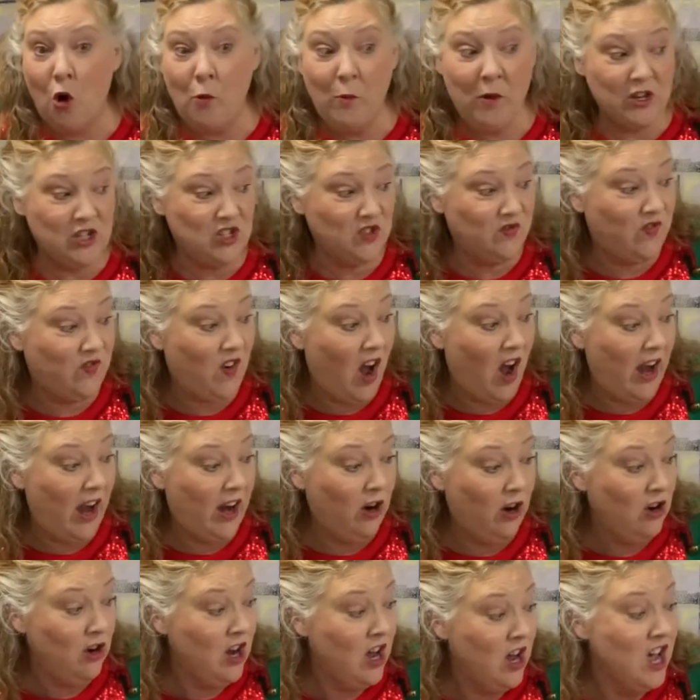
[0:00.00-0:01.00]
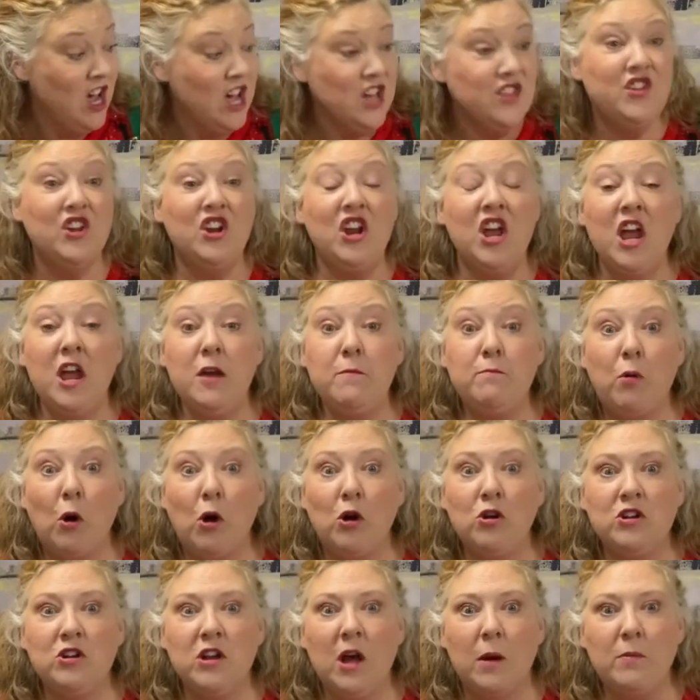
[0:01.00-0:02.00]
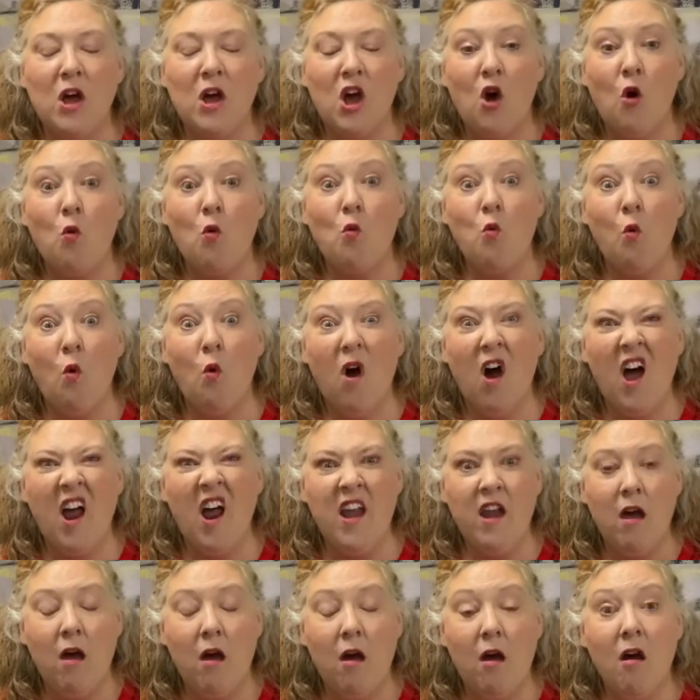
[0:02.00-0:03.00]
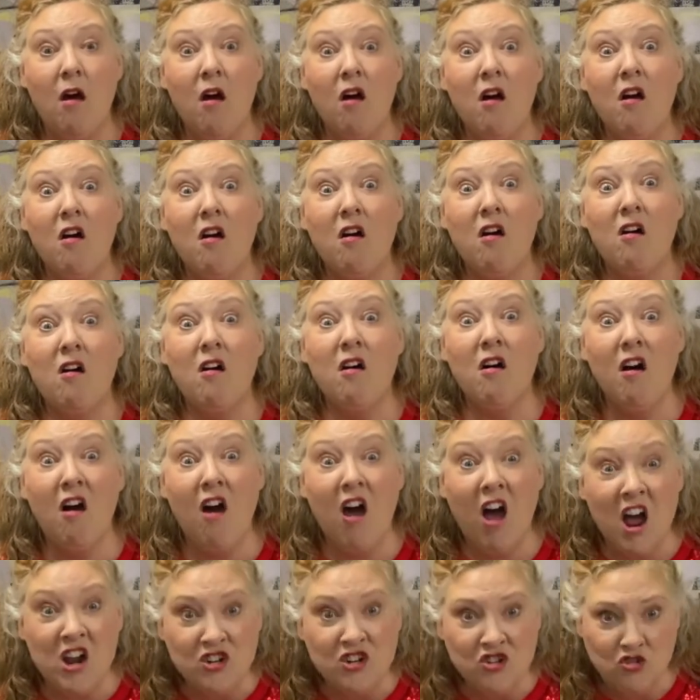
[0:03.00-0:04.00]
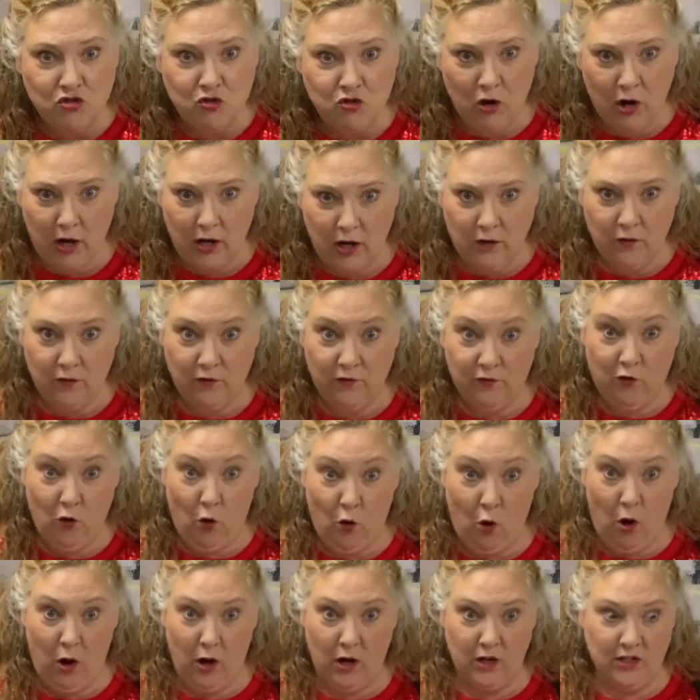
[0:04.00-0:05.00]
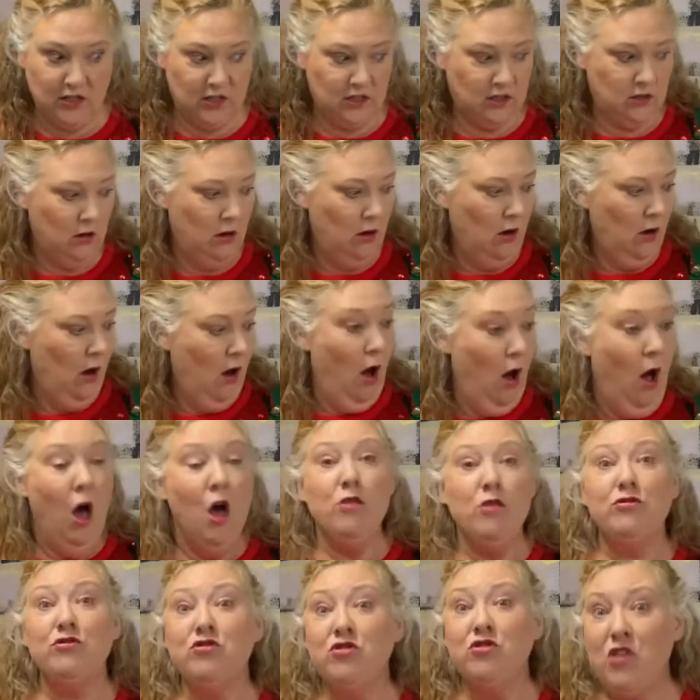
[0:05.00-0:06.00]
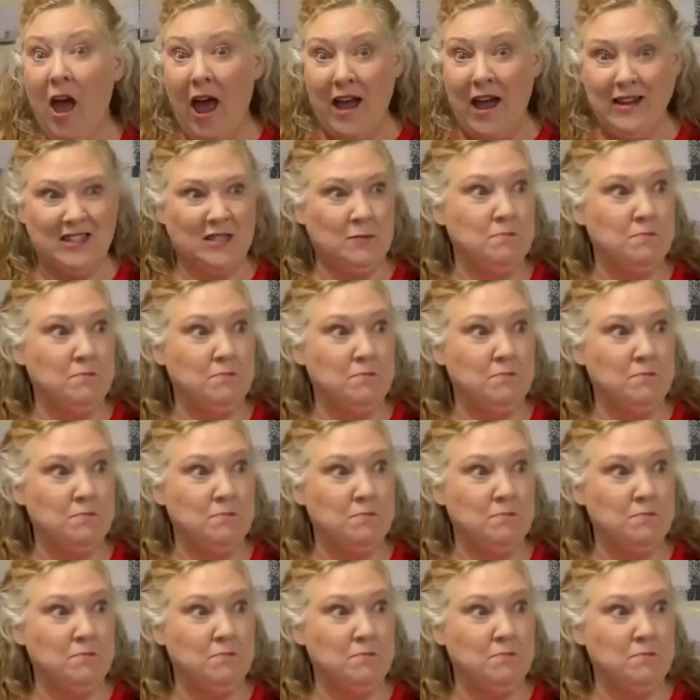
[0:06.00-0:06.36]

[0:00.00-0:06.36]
much fire that he burned up 100 forests. That's